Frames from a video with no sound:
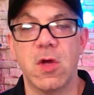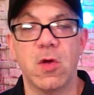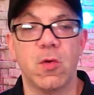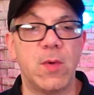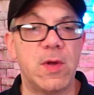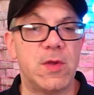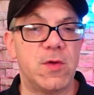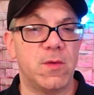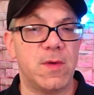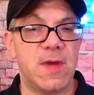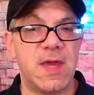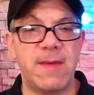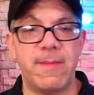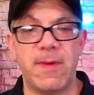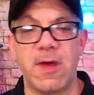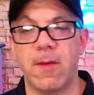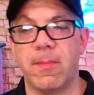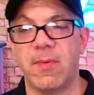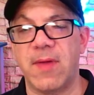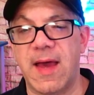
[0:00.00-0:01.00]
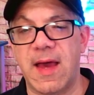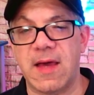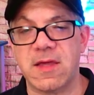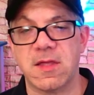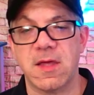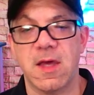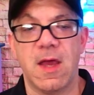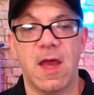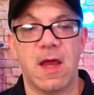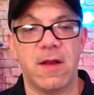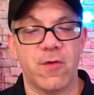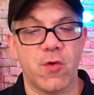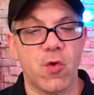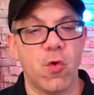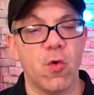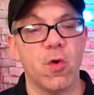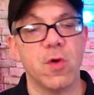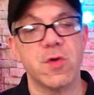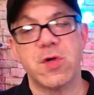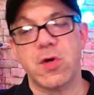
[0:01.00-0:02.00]
we do email blasts, and of
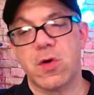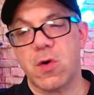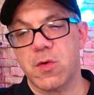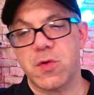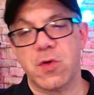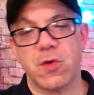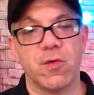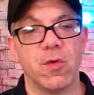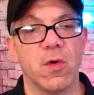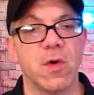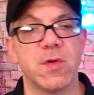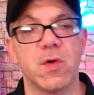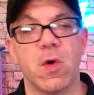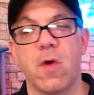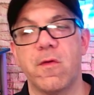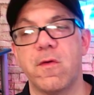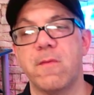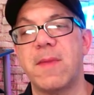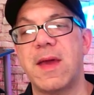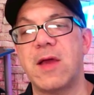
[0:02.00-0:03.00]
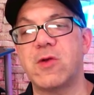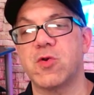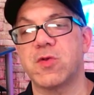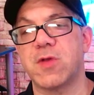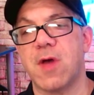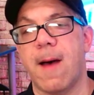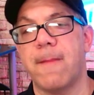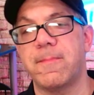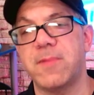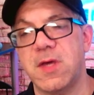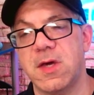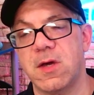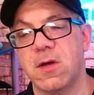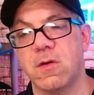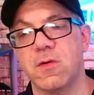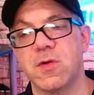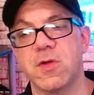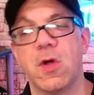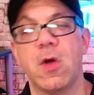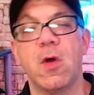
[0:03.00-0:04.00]
course it goes across all the major top
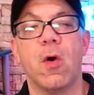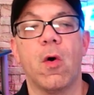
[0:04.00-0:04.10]
tiers,